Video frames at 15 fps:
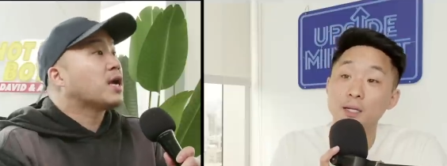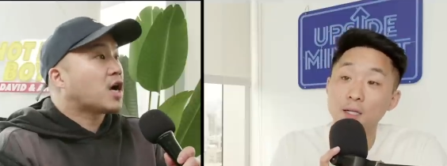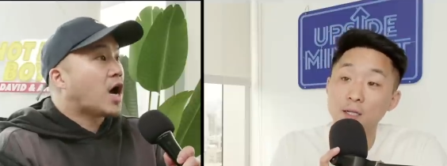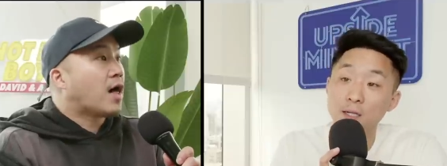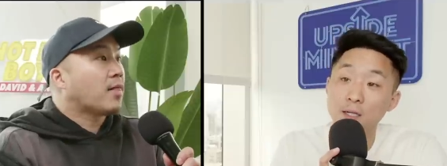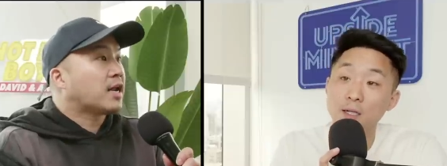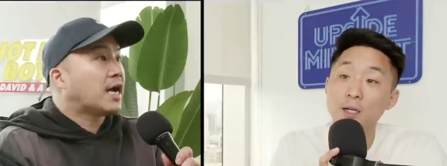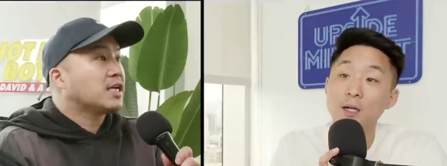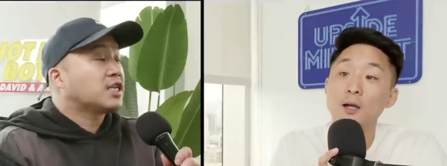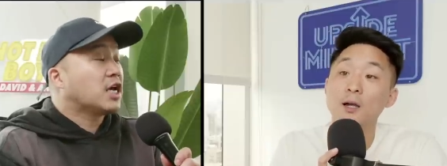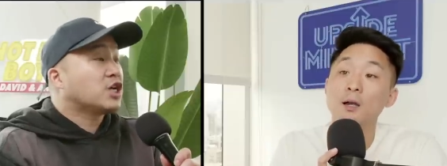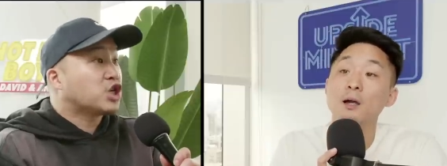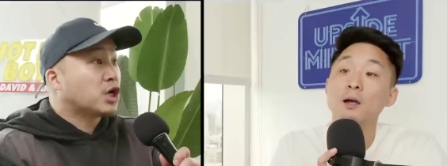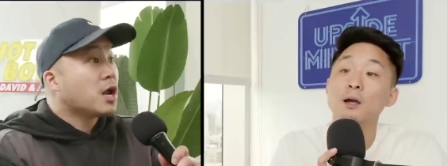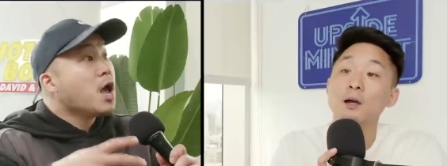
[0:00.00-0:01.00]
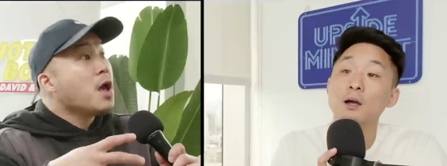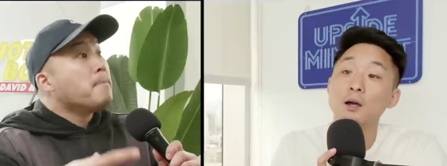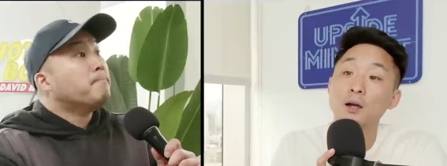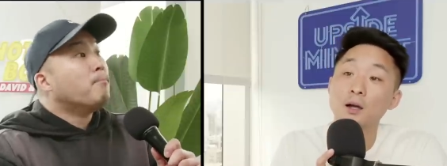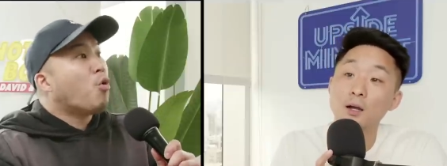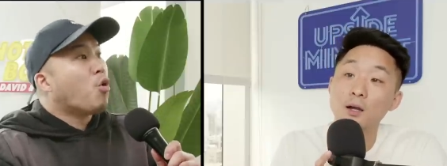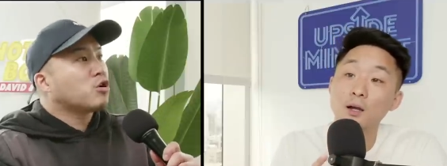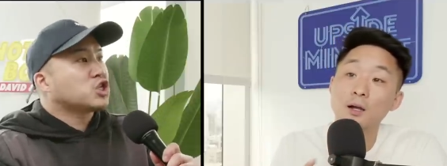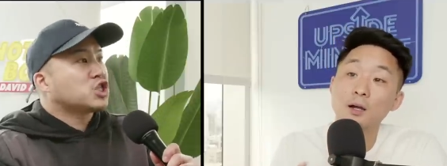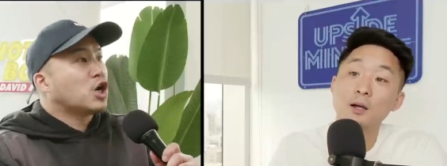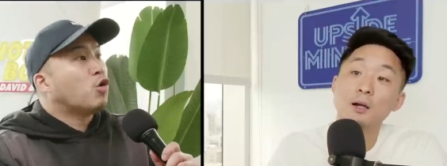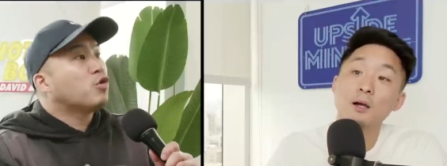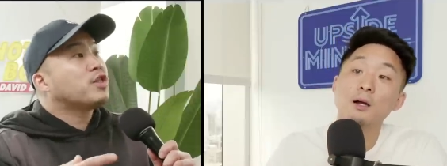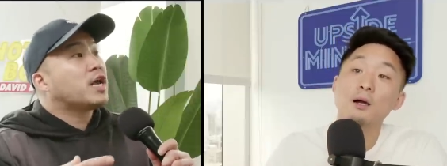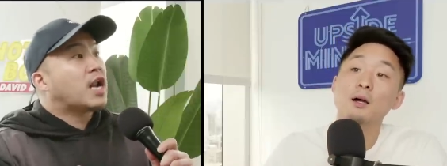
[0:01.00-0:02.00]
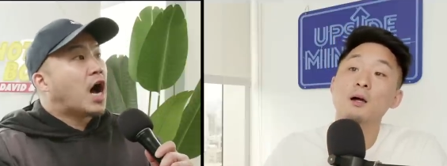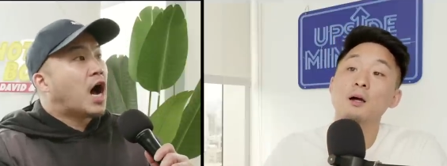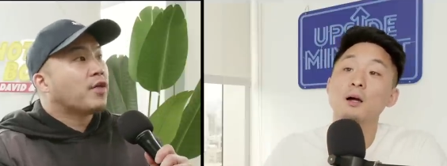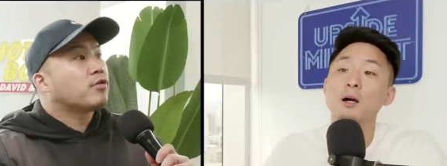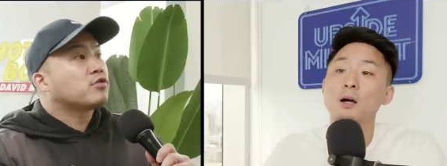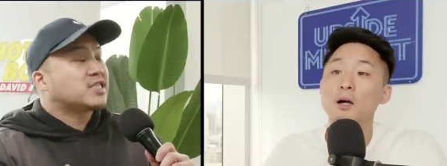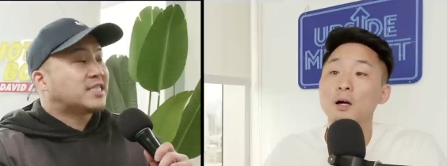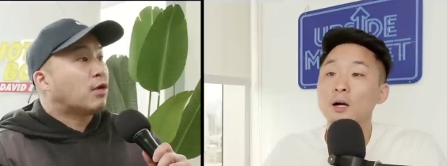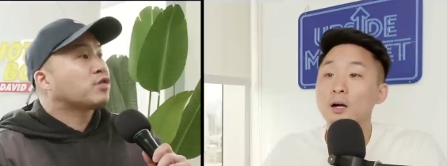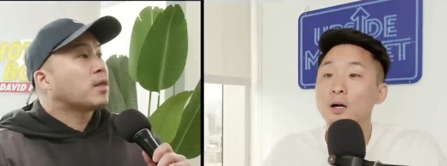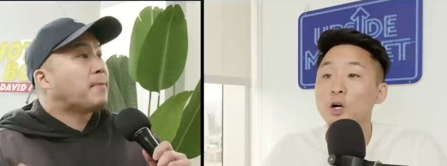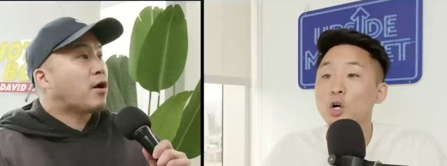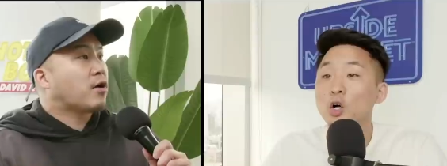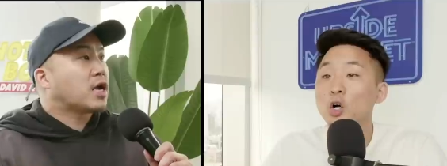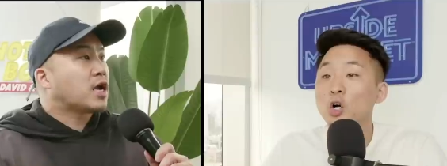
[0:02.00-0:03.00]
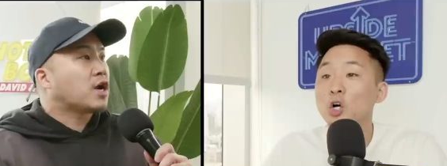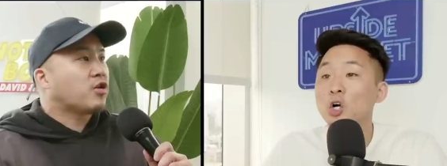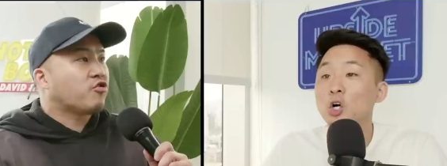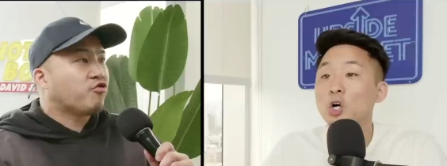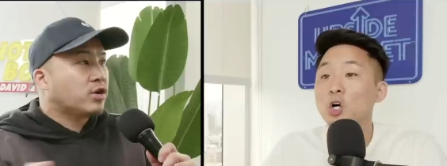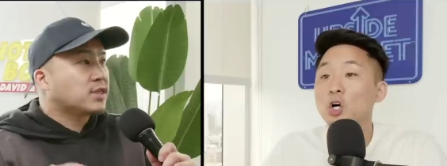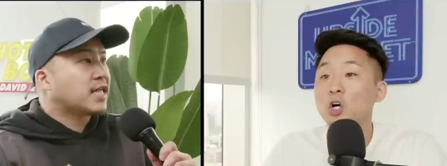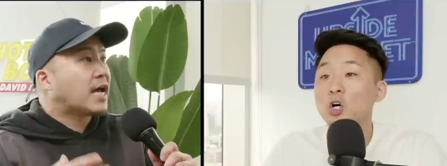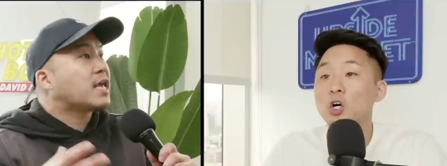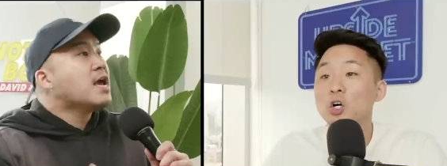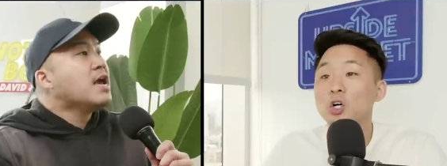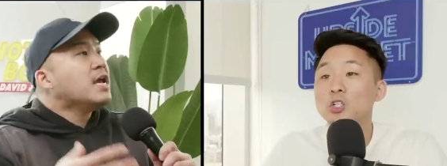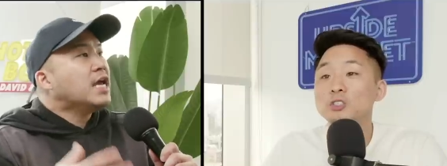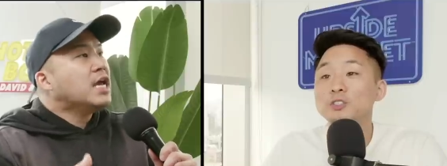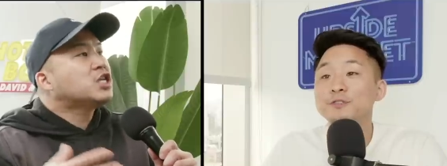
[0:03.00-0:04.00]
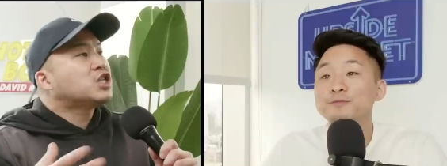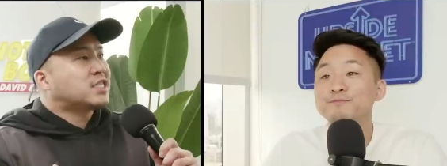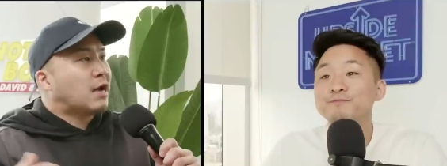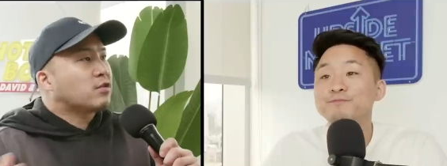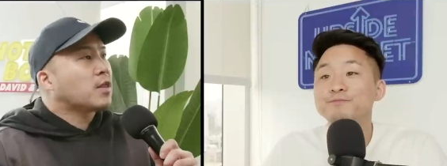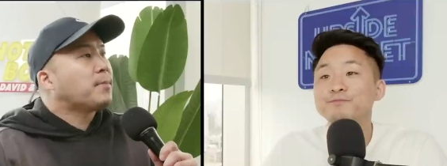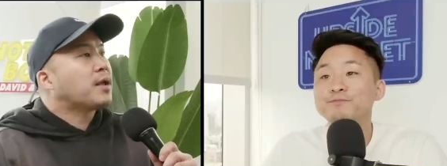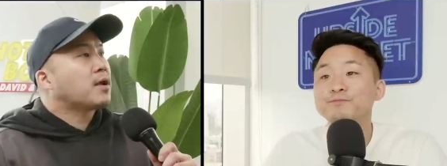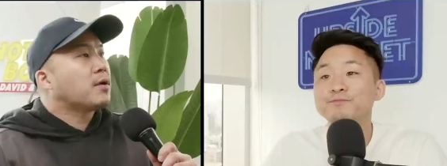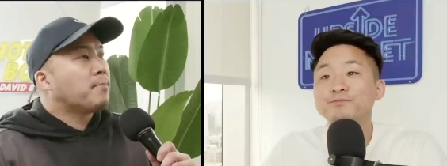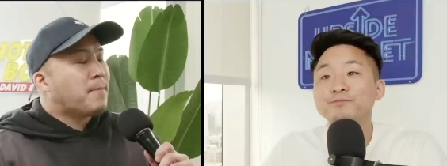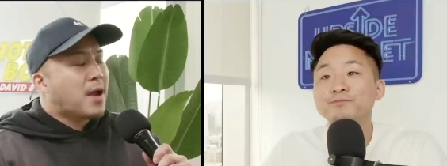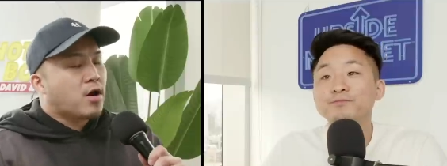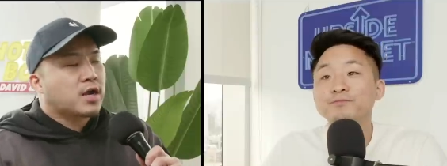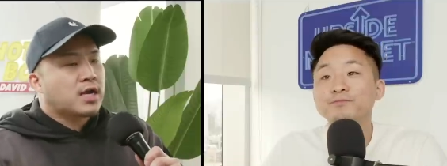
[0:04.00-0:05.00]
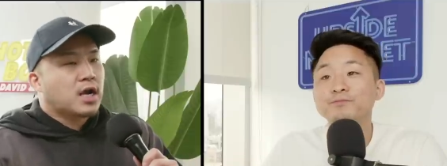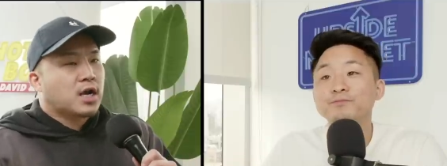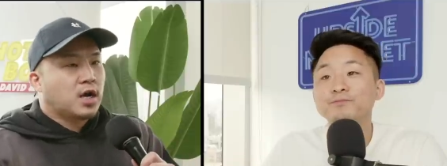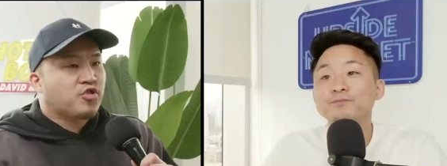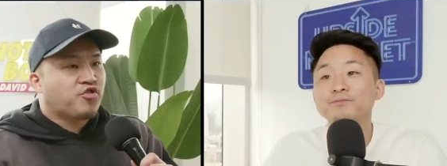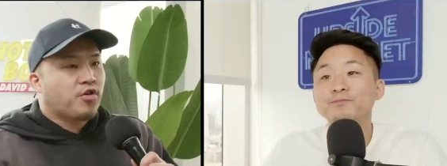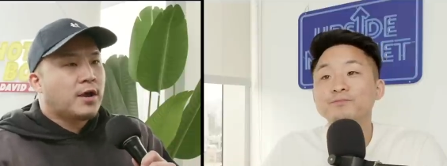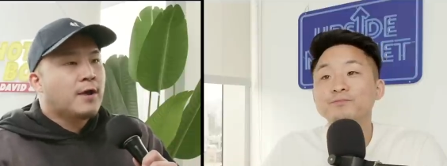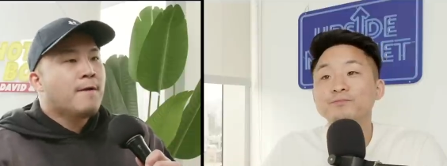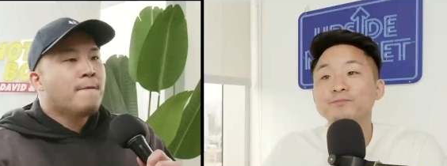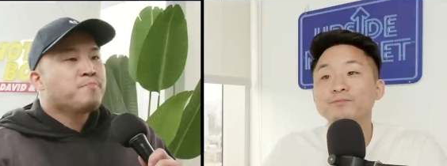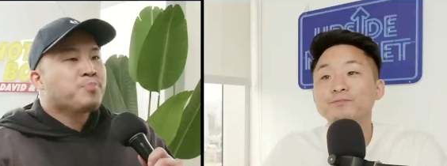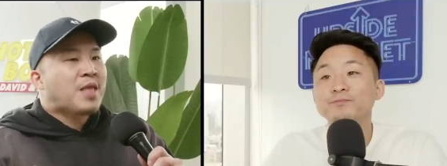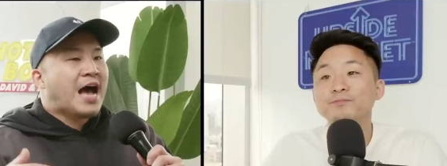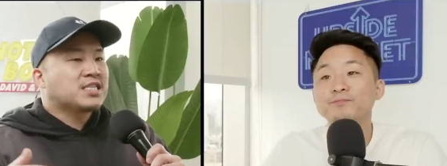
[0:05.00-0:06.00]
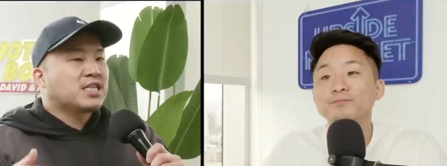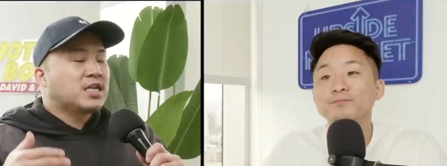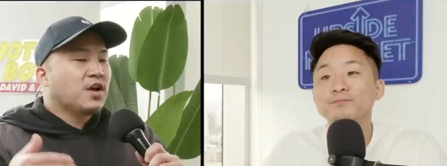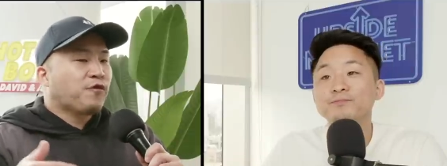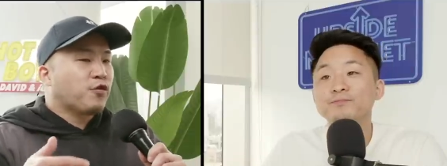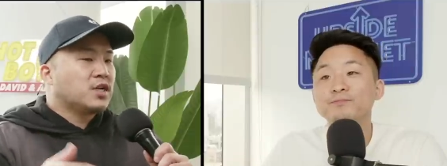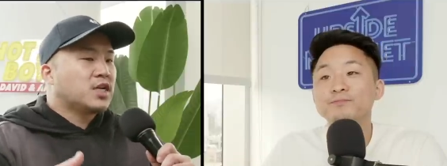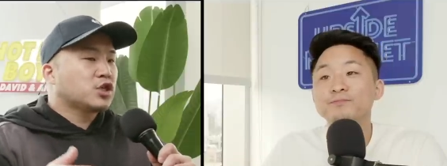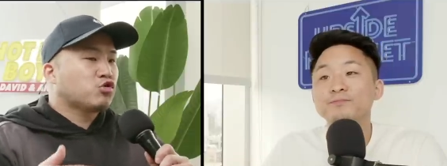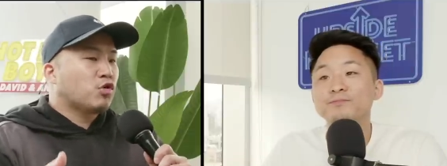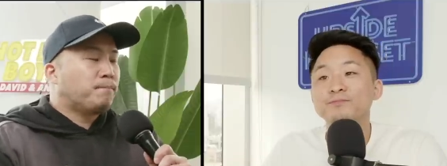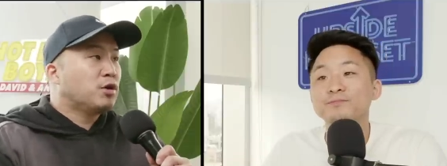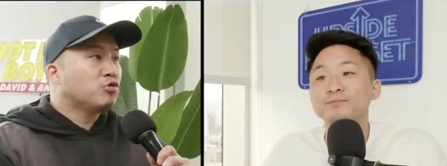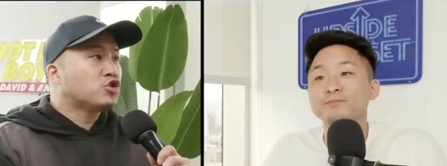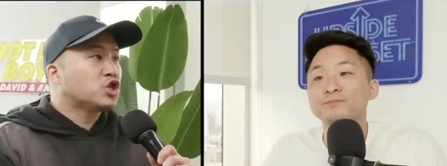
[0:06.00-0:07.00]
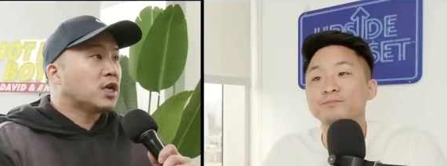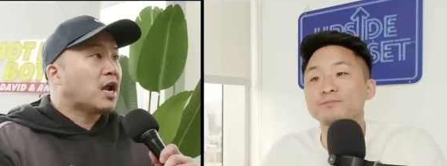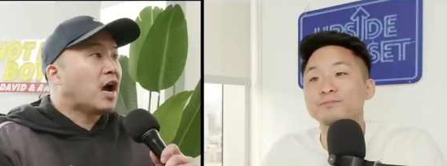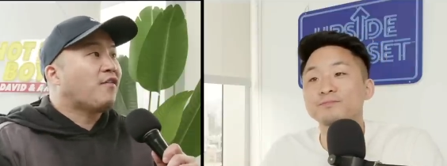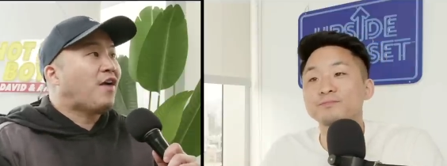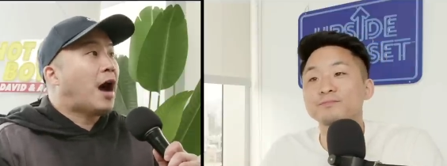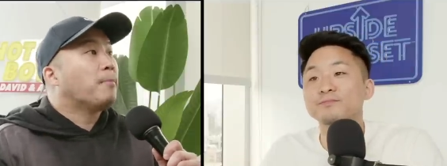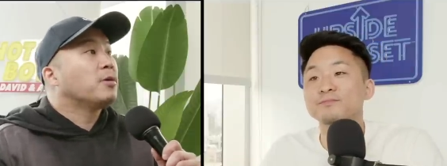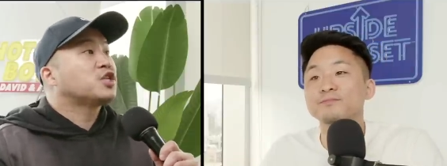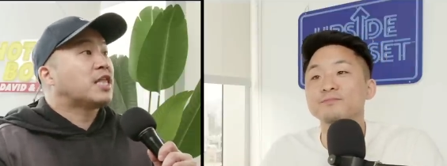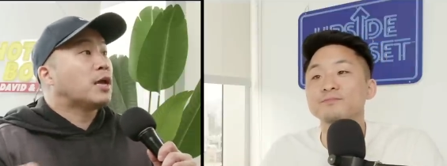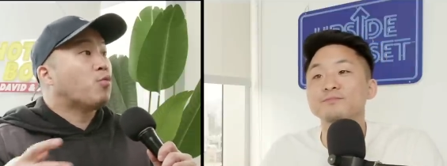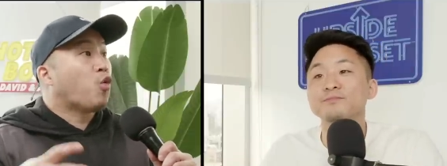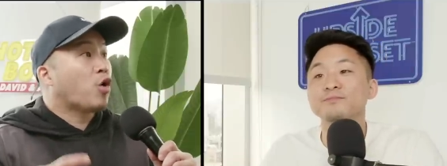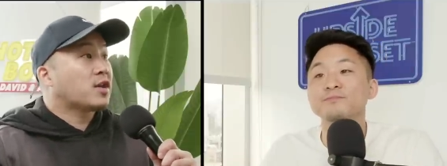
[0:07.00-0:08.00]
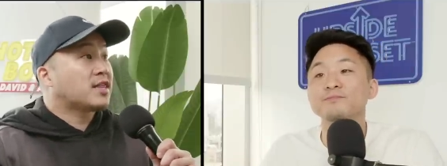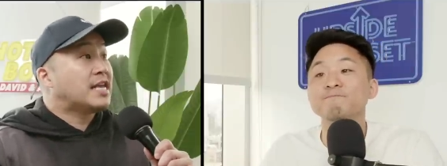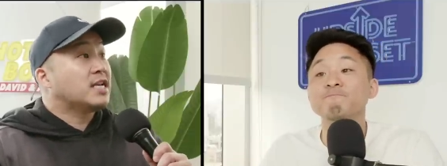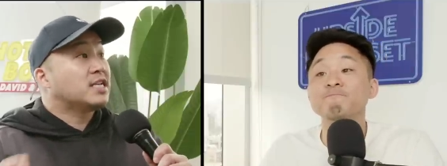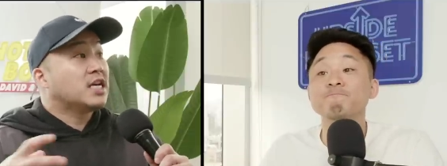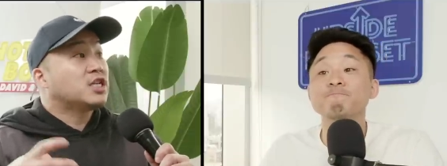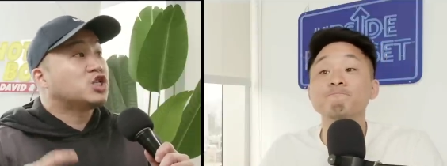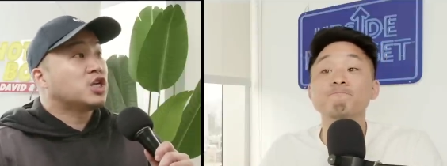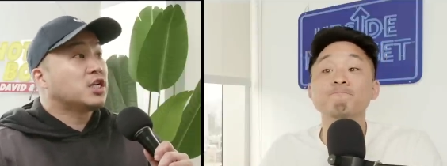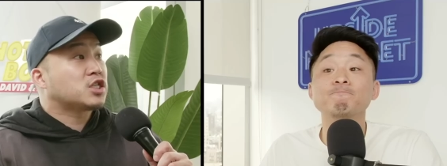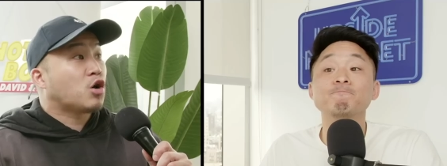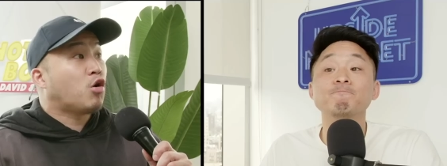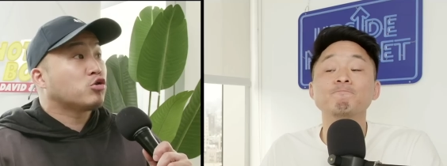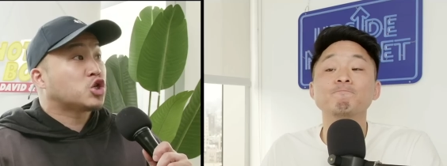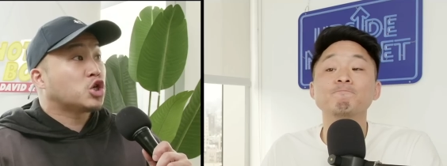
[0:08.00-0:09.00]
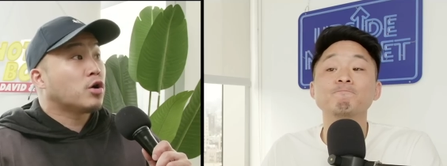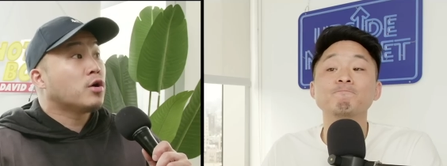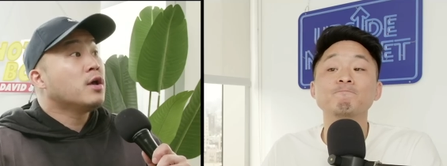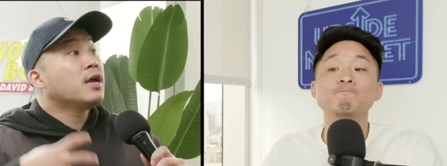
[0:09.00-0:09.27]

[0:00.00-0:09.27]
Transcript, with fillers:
Speaker 1: colonization, more so than other South American countries. Like each South American country has a different distribution of how much they work the indigenous culture